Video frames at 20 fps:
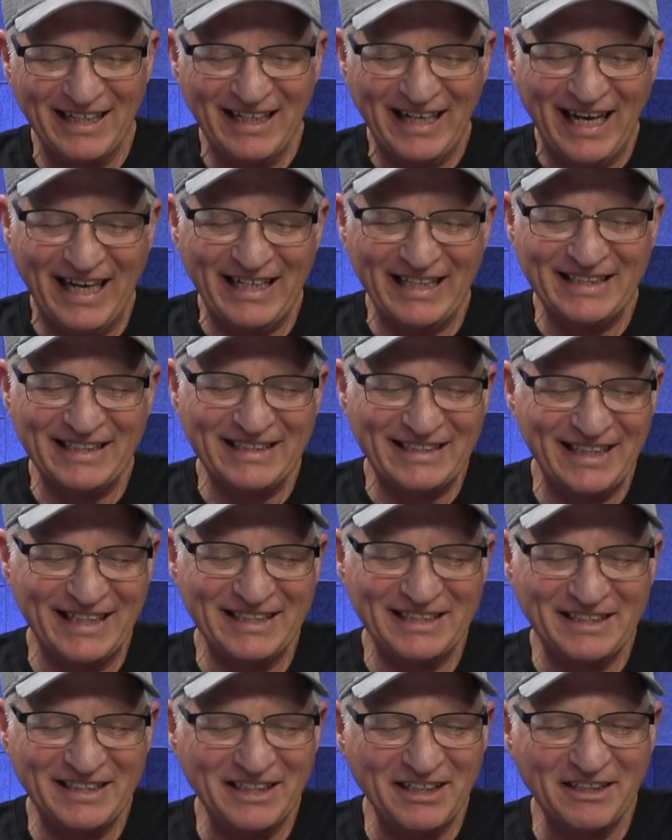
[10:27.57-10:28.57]
And it
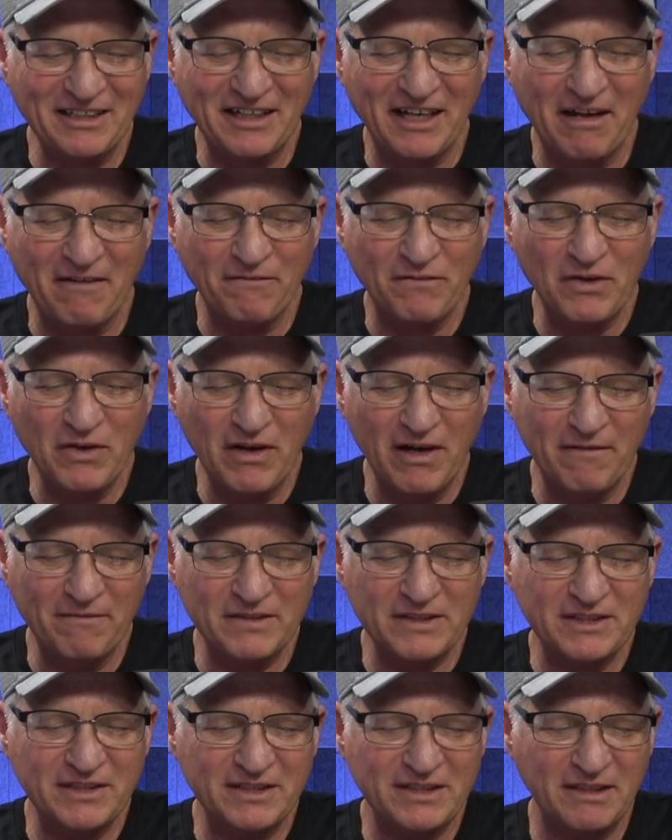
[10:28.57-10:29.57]
says here if you have a
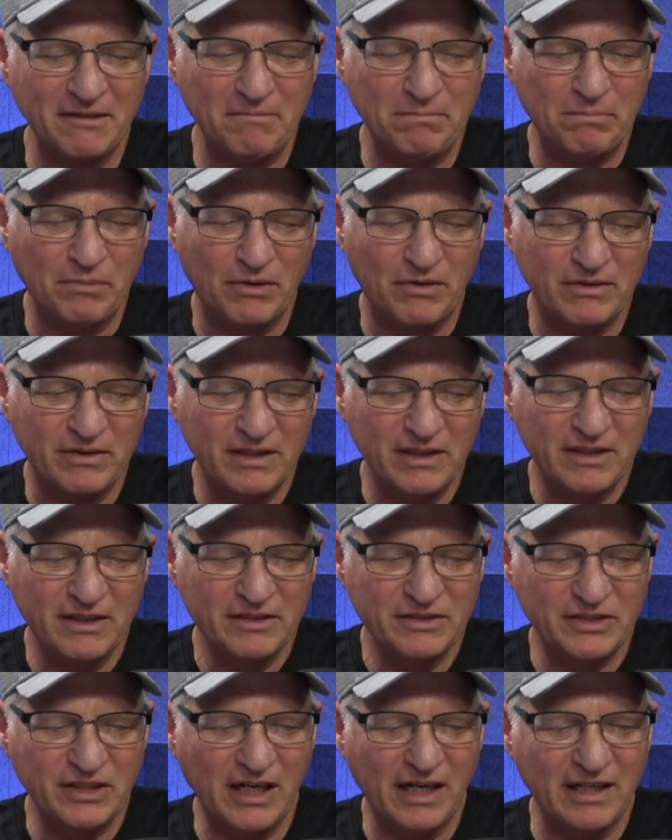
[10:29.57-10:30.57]
simple,
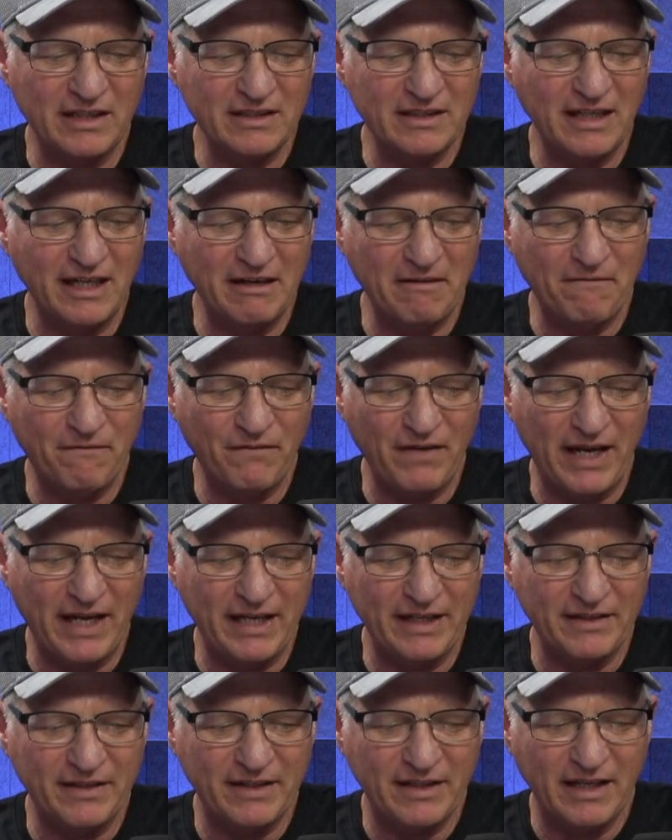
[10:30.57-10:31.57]
childlike
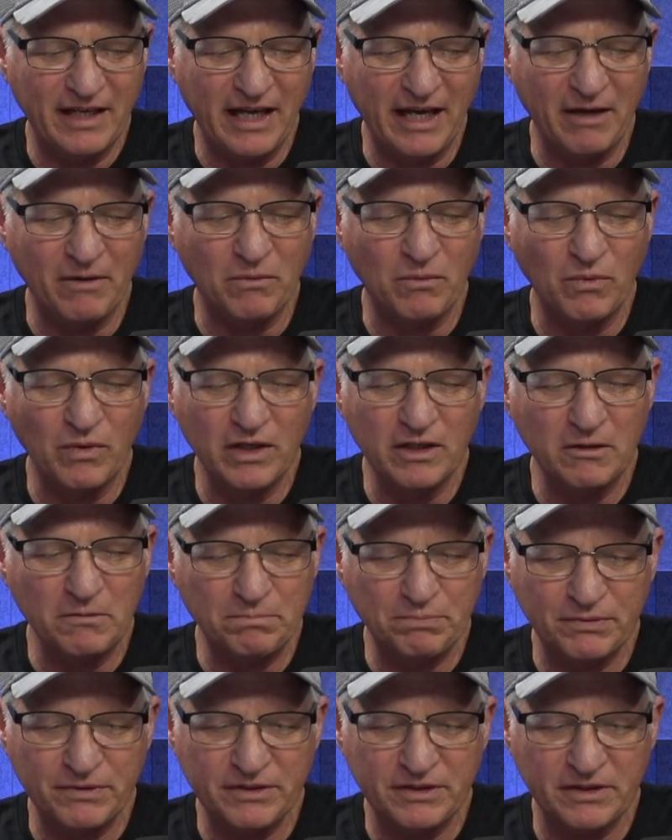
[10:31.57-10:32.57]
faith, it will
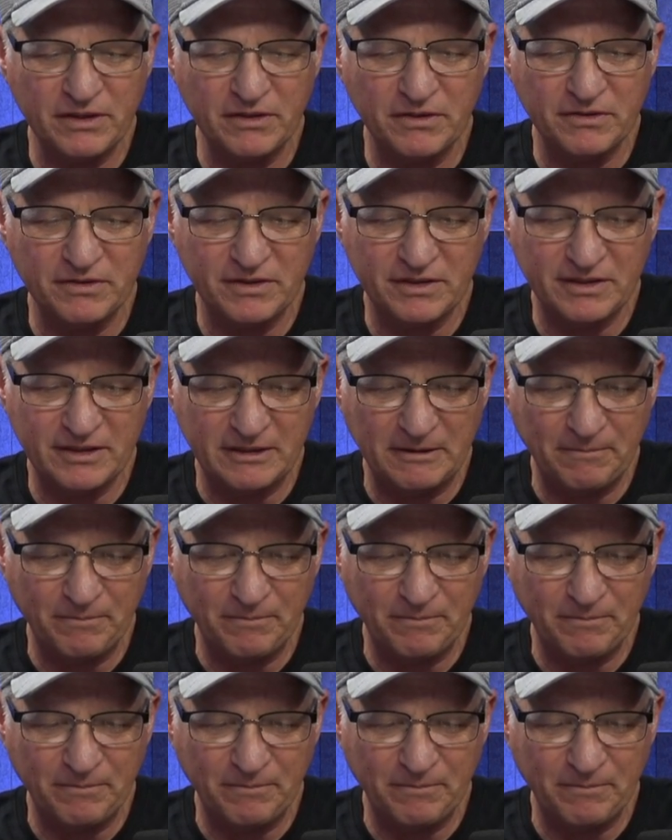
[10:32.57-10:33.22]
produce,